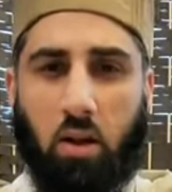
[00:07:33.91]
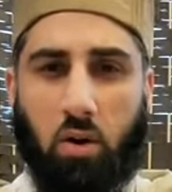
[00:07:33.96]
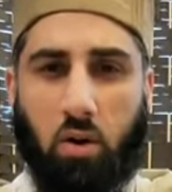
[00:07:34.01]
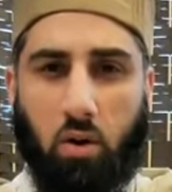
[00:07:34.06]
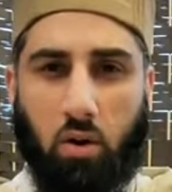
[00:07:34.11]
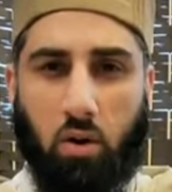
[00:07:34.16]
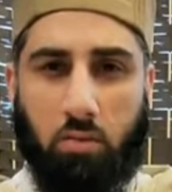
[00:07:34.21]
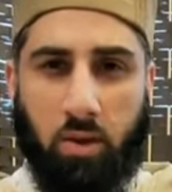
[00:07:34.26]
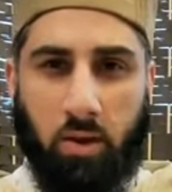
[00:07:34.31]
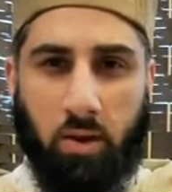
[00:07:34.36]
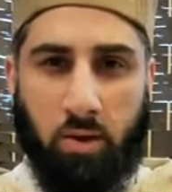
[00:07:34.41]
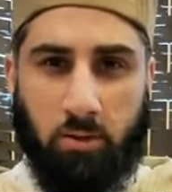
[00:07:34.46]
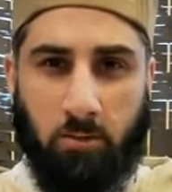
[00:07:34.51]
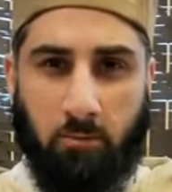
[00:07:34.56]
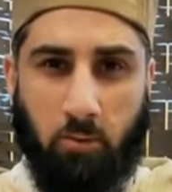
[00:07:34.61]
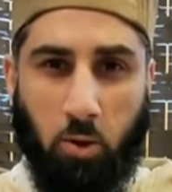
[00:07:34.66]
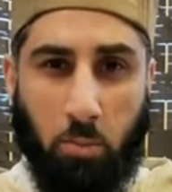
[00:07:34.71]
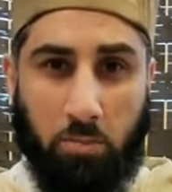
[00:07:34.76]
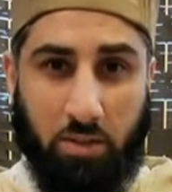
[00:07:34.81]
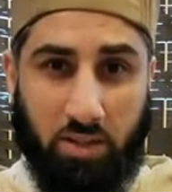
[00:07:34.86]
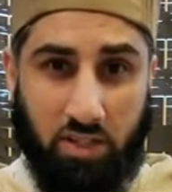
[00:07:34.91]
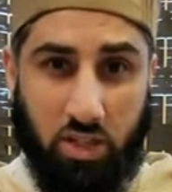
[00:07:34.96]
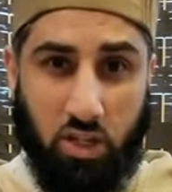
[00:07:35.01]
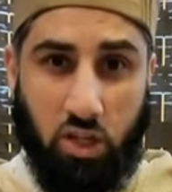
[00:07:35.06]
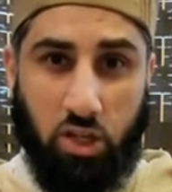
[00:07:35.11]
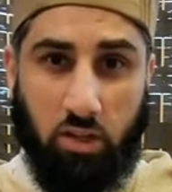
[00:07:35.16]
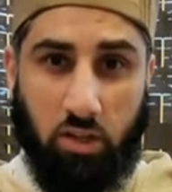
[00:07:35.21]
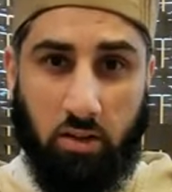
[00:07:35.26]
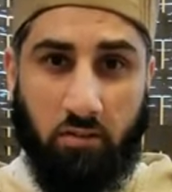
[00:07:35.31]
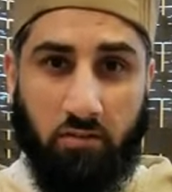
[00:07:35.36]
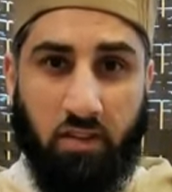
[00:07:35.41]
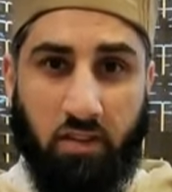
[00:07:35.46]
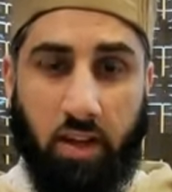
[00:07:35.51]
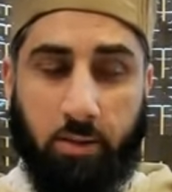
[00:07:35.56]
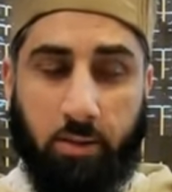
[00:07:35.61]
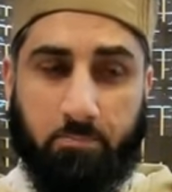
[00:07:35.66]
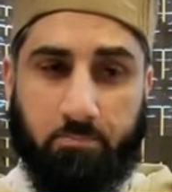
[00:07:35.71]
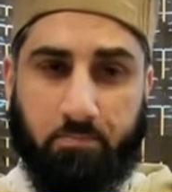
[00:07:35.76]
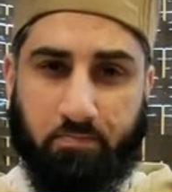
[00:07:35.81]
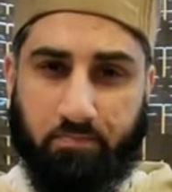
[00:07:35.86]
or because of your position and
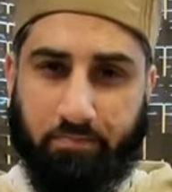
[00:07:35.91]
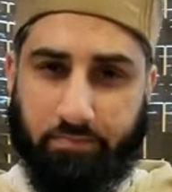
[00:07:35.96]
fame,